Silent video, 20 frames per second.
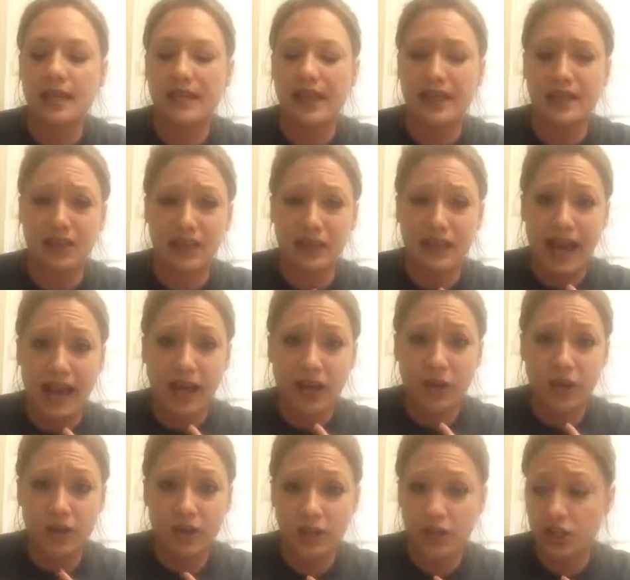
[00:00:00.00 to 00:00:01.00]
like the
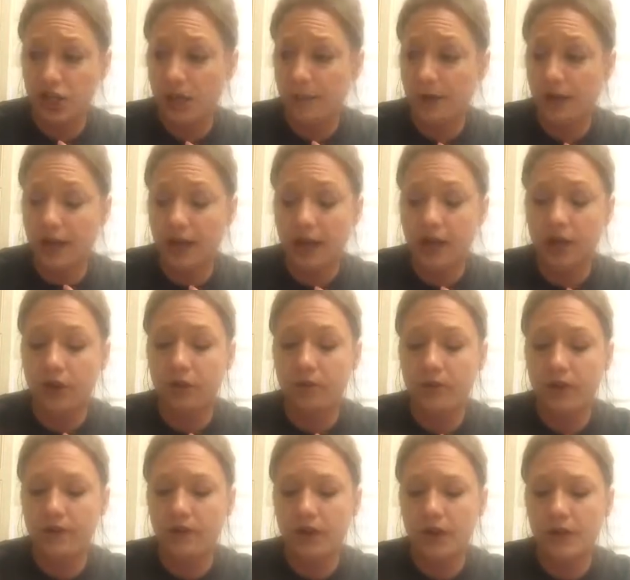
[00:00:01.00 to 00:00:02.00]
Jamberry lacquer
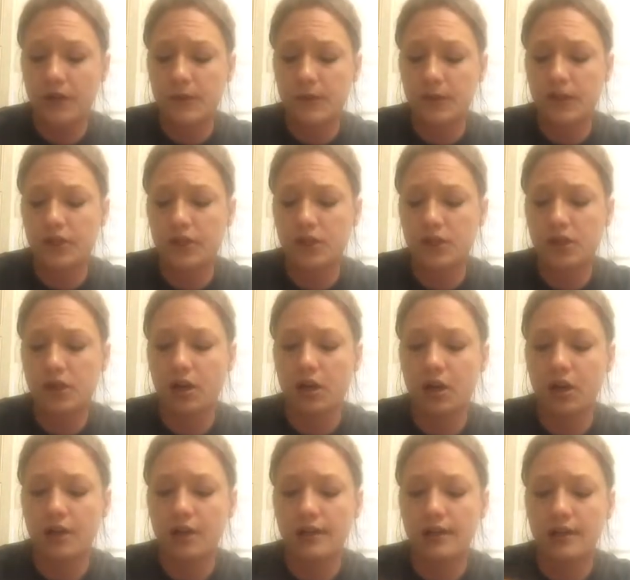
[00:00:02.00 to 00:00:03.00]
remover is pretty
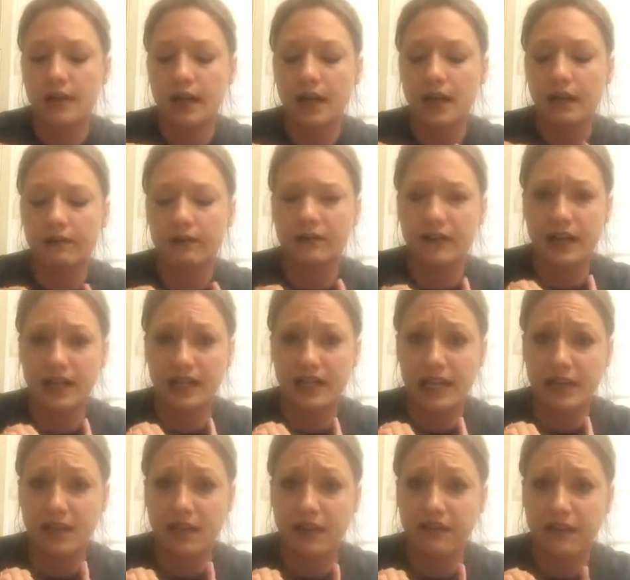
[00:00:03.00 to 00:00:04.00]
strong stuff. It
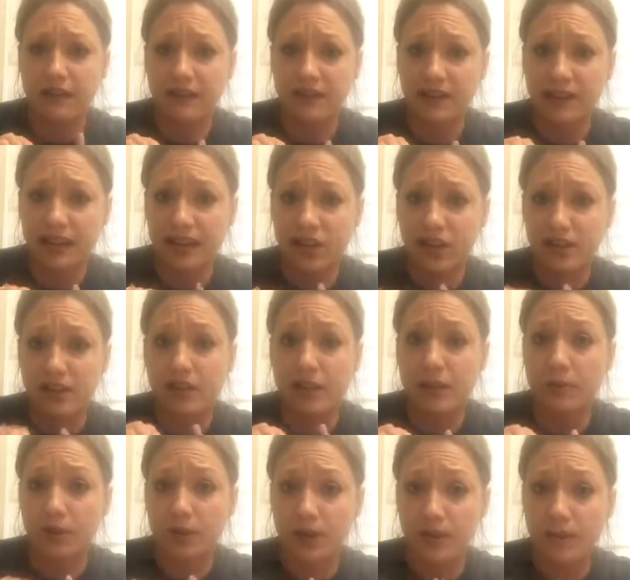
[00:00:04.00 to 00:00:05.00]
takes off even like your
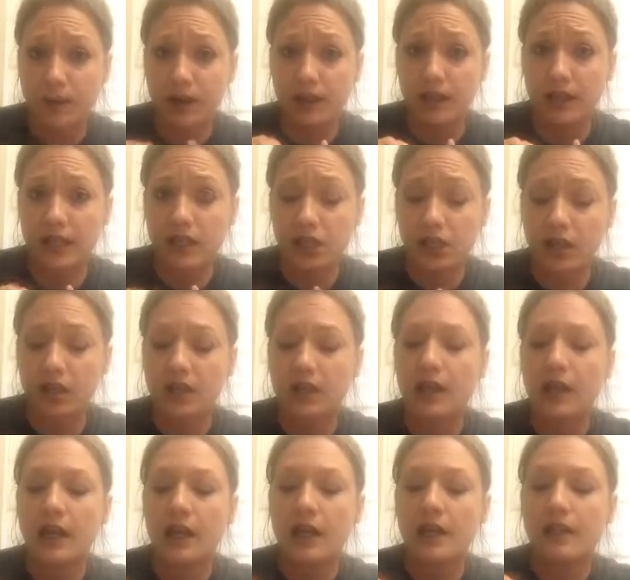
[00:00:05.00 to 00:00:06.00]
stubborn sparkly junk.
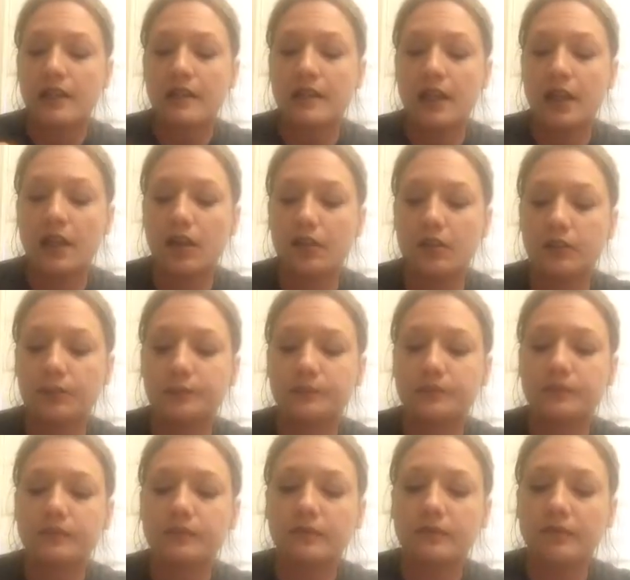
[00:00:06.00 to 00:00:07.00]
So
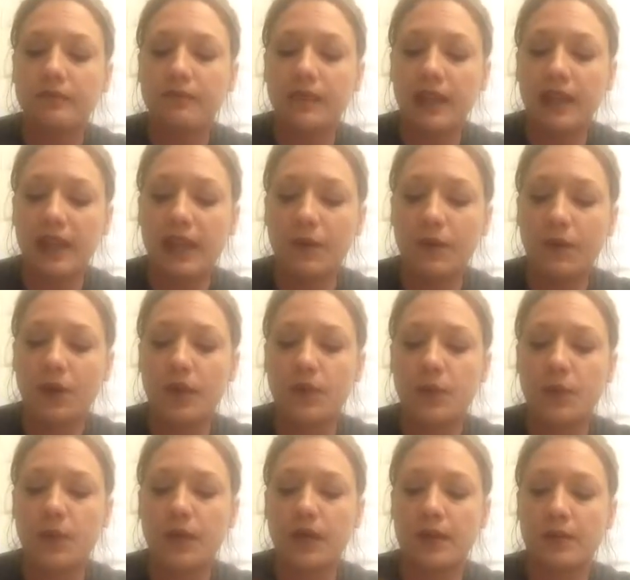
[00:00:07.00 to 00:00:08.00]
it works
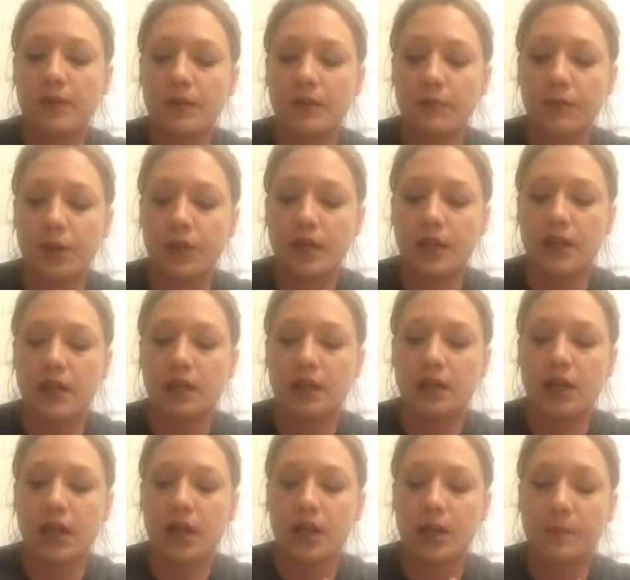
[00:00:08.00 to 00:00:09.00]
pretty darn
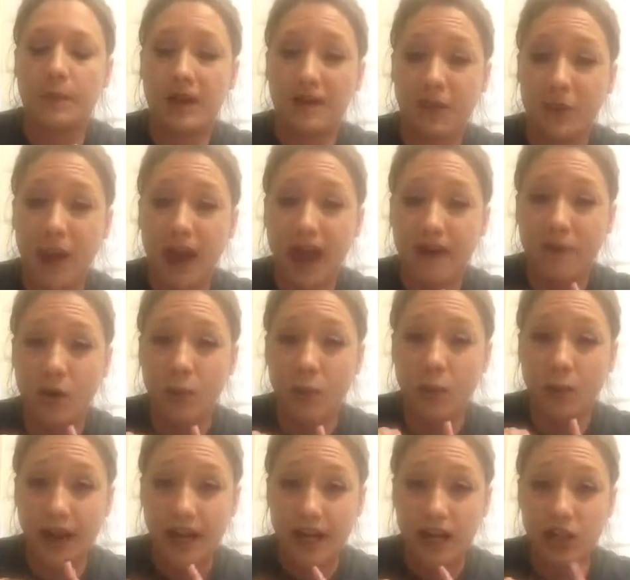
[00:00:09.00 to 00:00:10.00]
good. But if you have a
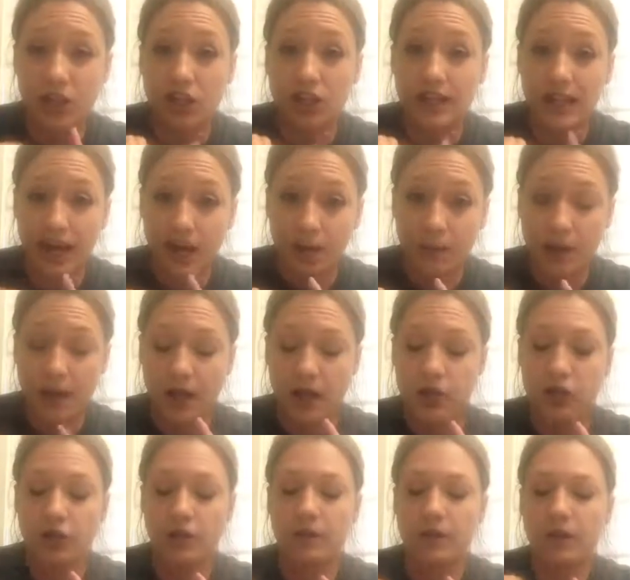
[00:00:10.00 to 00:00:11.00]
regular nail
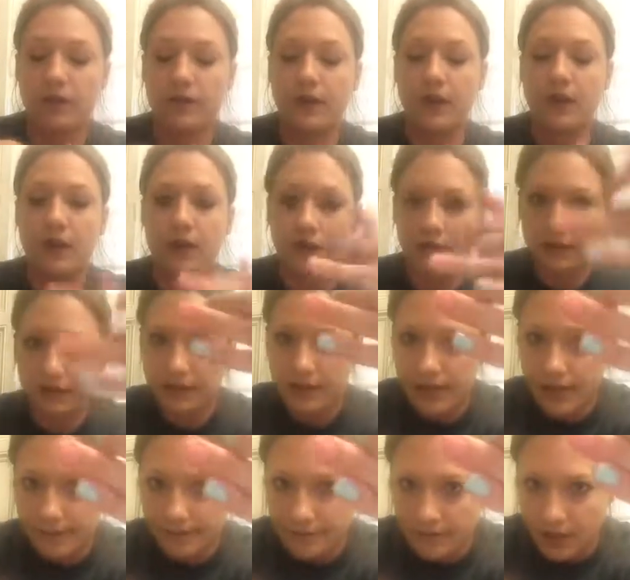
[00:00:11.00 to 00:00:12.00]
polish remover, see,
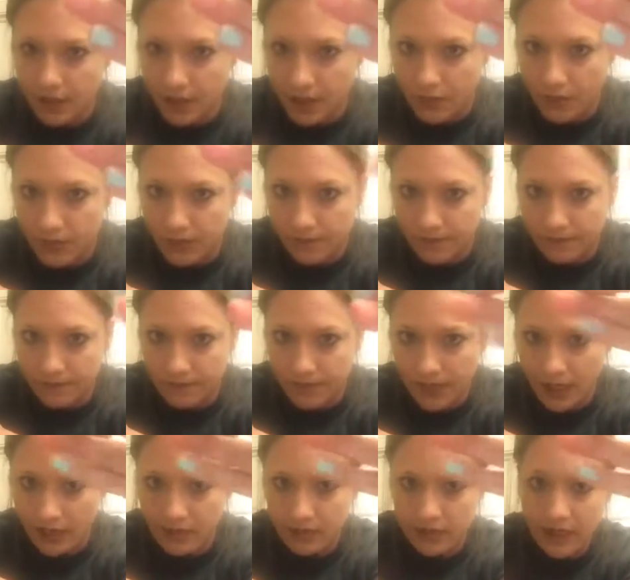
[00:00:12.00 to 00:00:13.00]
there it goes,
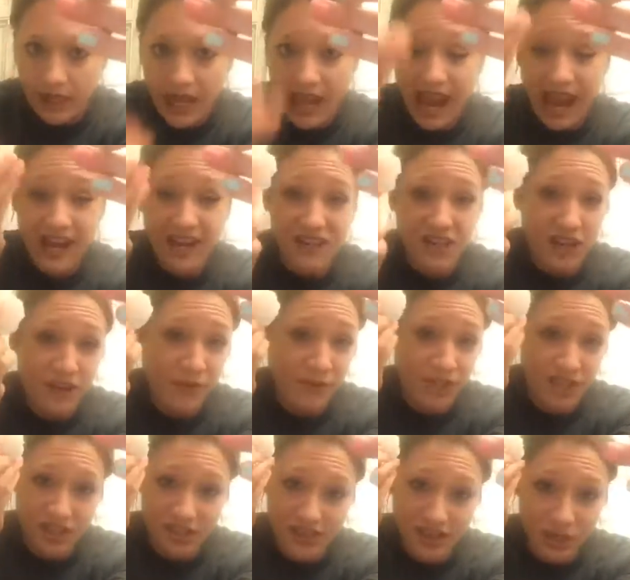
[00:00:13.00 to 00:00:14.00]
done. And it's off with
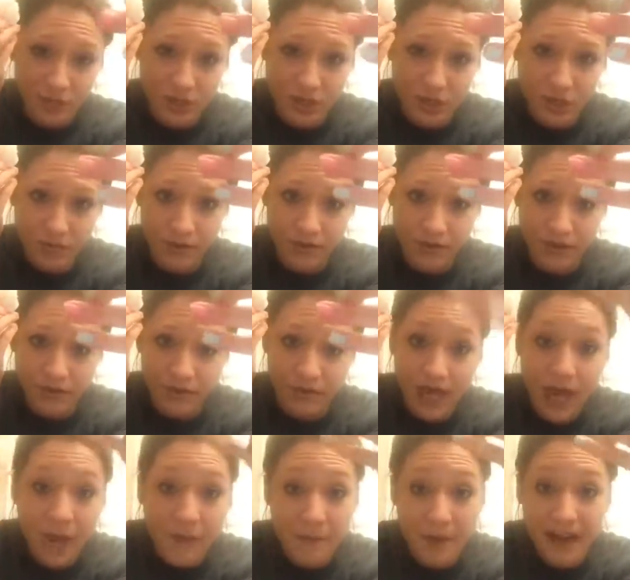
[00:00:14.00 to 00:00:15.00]
just nail polish remover.
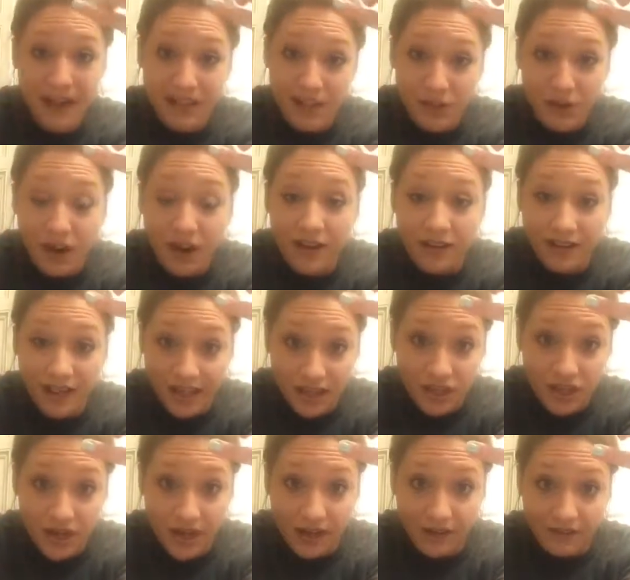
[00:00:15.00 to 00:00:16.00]
But it's strong like a
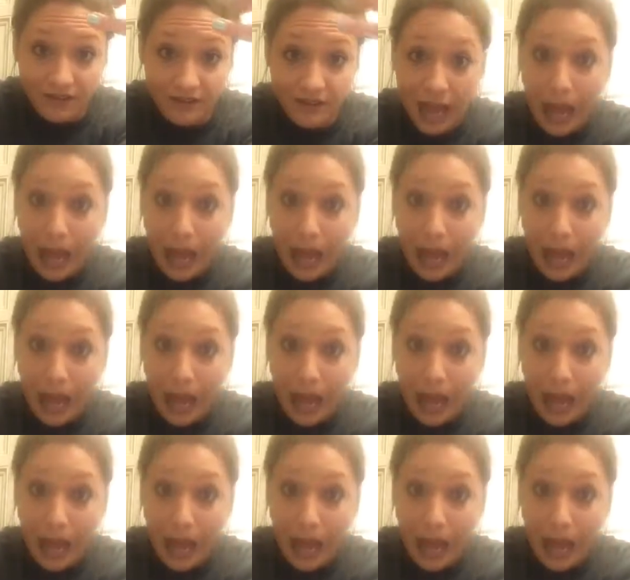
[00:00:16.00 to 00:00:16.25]
gel.